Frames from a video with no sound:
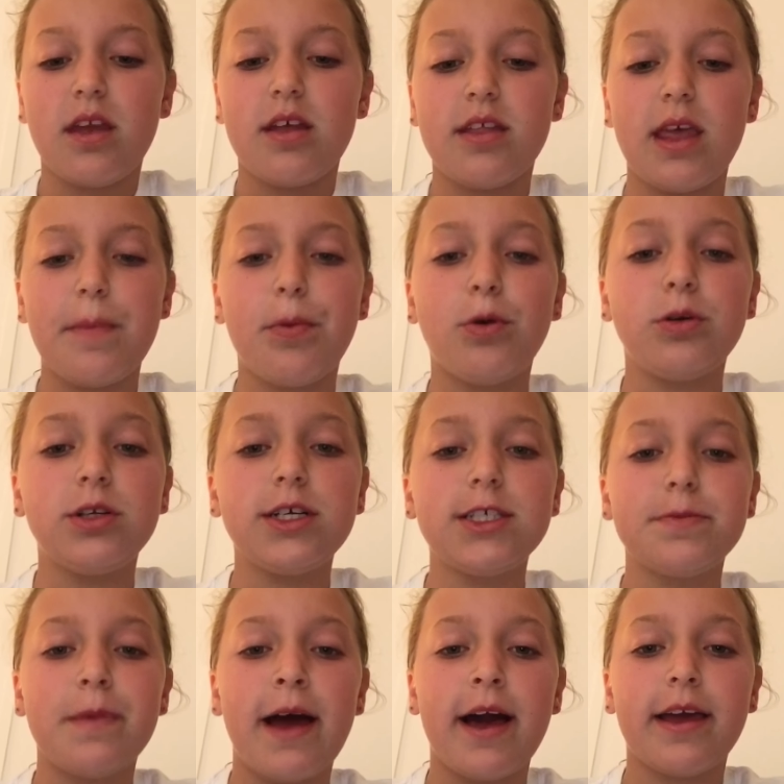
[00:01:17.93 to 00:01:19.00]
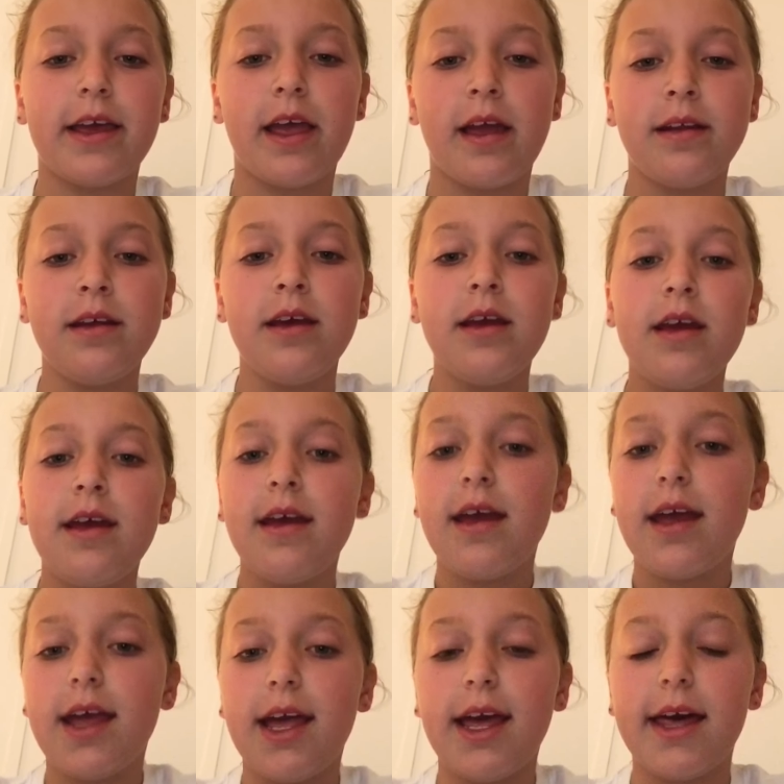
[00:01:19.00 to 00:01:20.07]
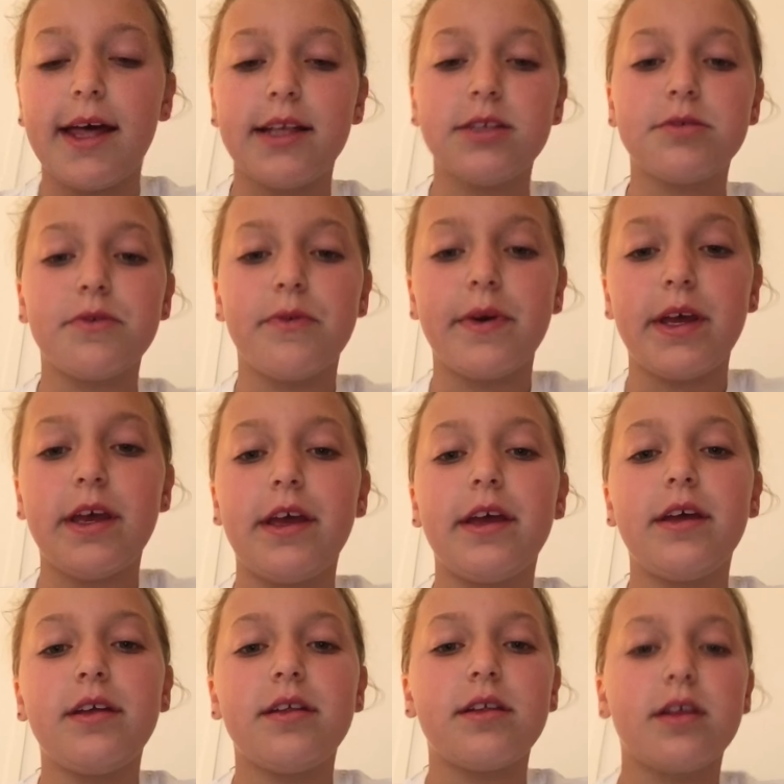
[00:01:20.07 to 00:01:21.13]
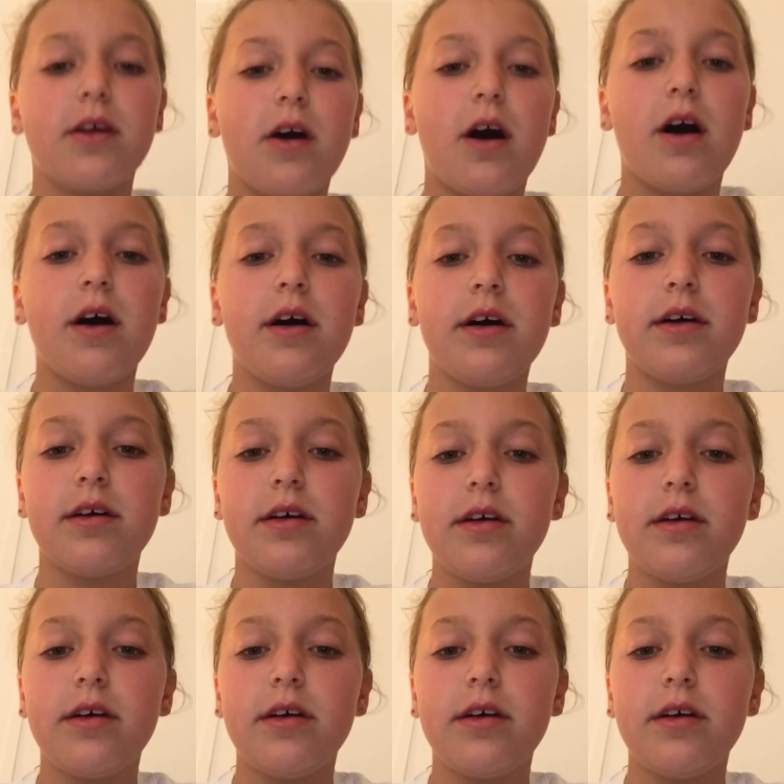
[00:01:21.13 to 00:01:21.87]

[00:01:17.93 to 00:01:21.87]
they pulled us back in and we got